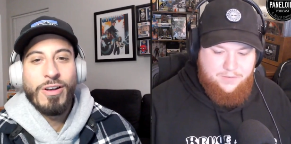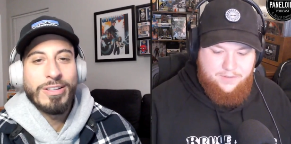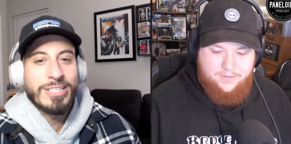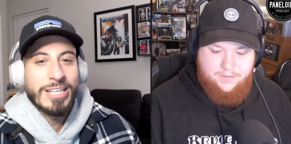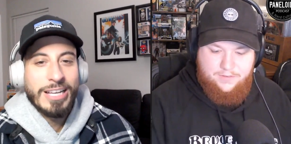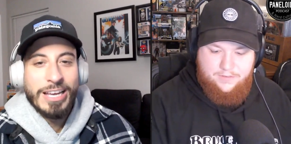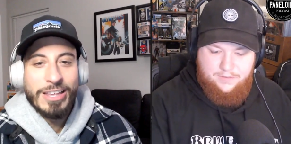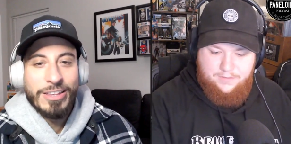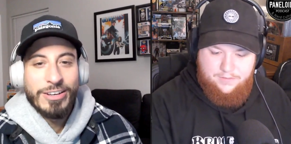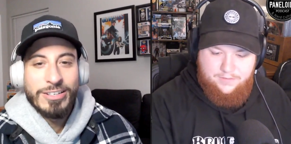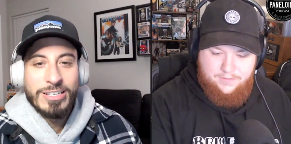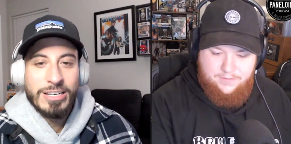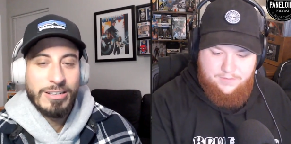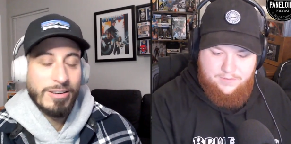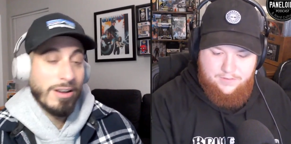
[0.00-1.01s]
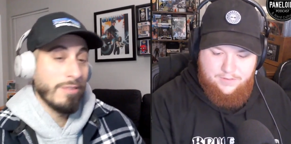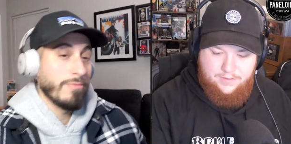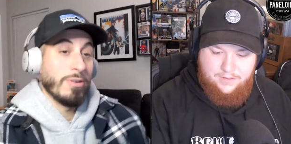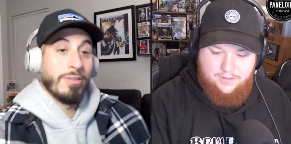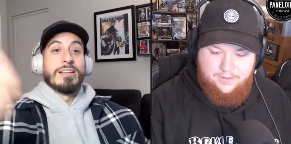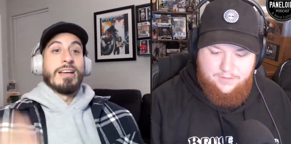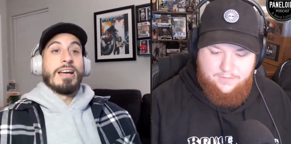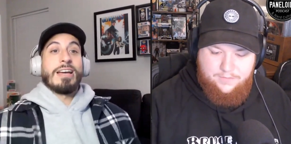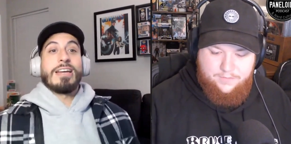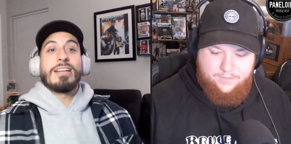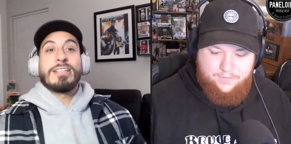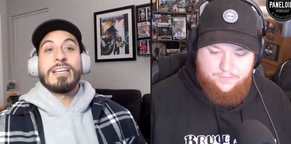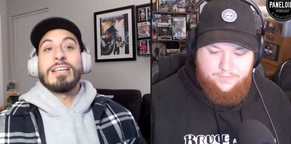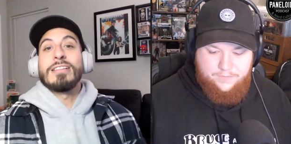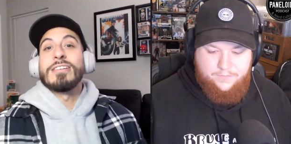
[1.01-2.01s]
Speaker 1: people? together. It's like, oh well, I got to
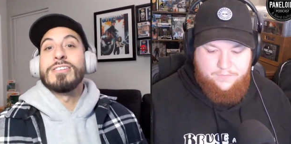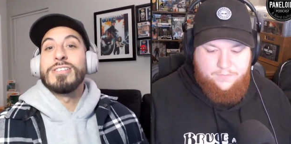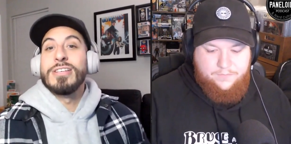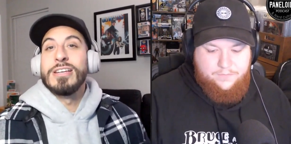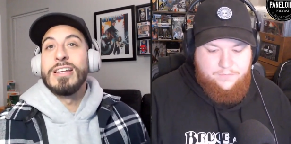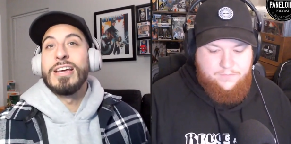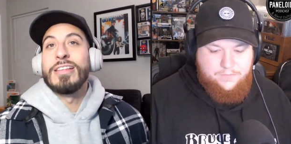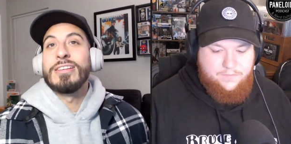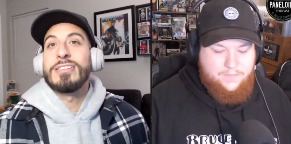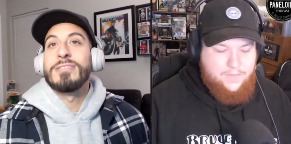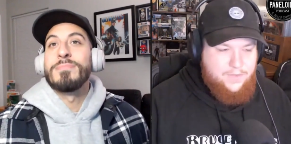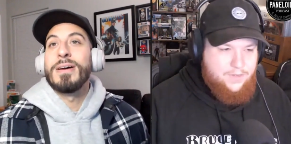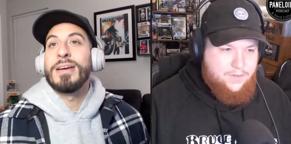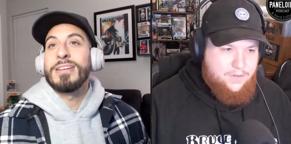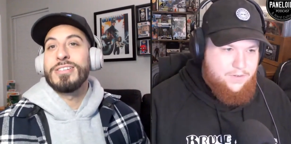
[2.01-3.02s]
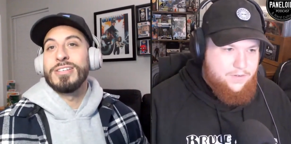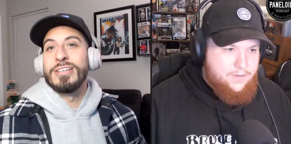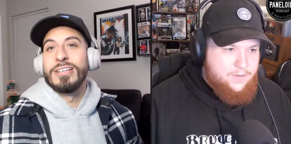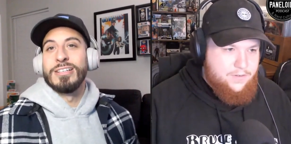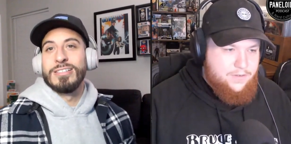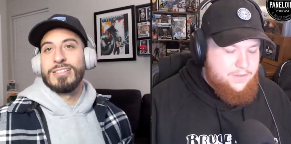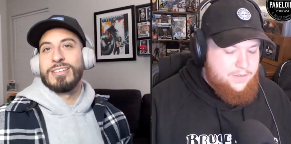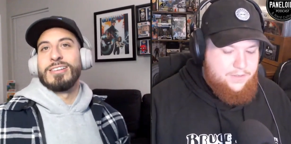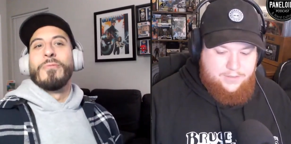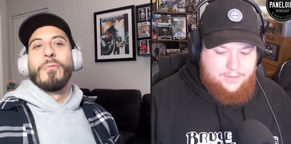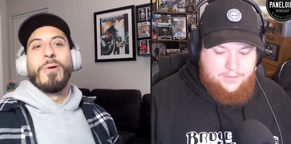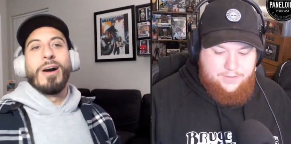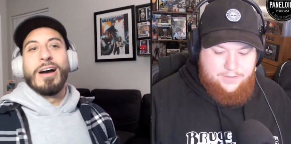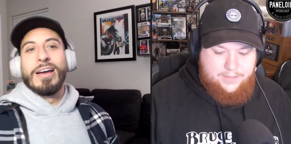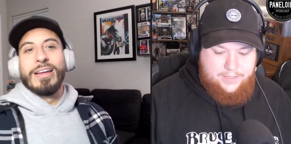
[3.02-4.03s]
take this shit now. This is my shit. It's like,
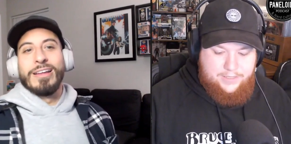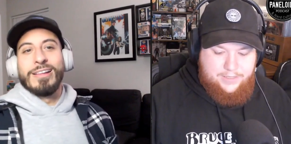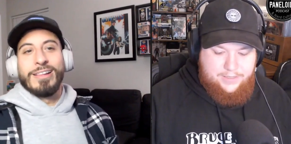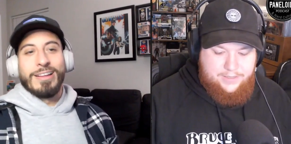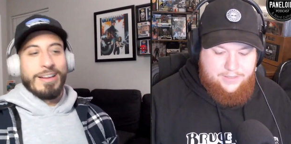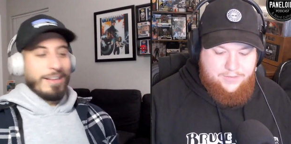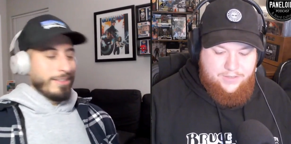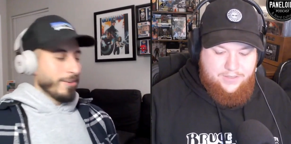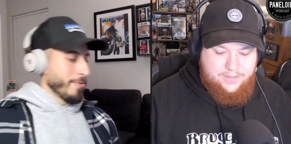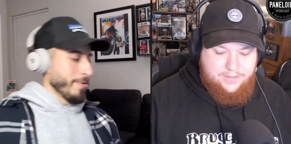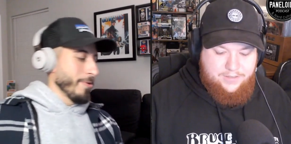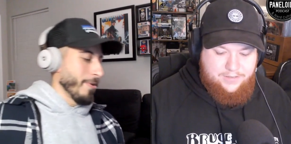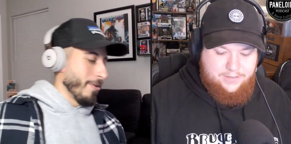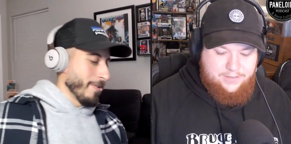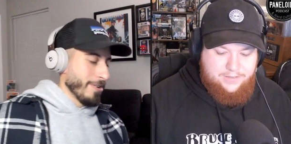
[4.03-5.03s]
why? Like I thought very, we were all